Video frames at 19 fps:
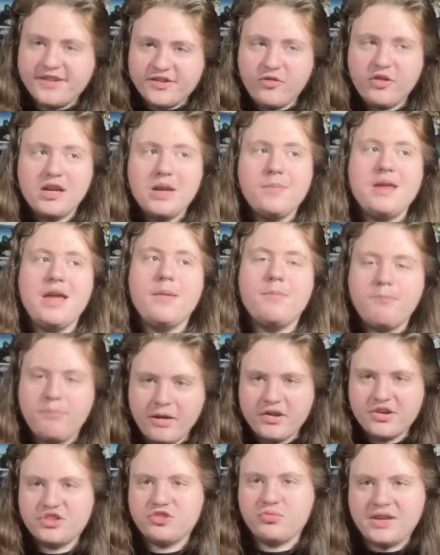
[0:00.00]
going to be a
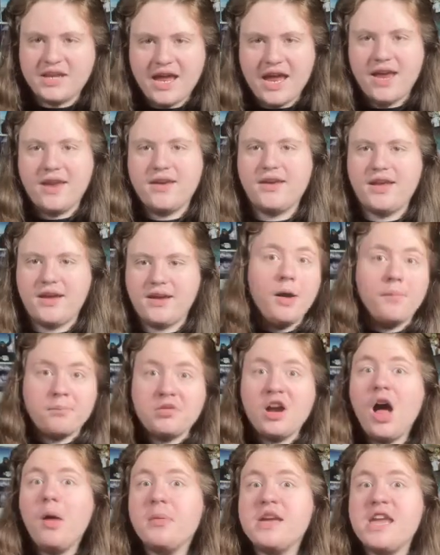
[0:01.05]
bittersweet ending.
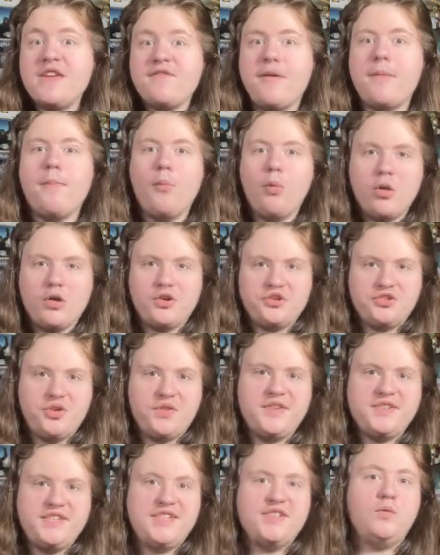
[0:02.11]
Probably even more so
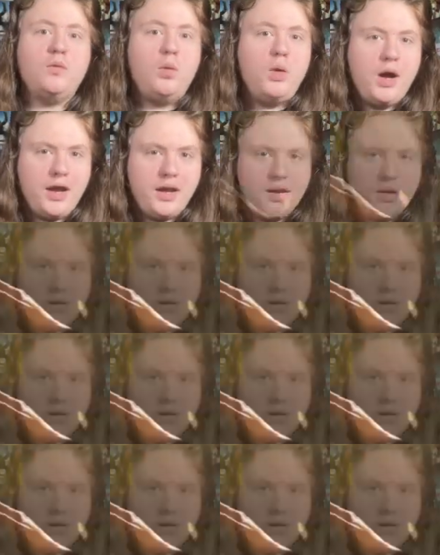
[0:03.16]
than Season 1.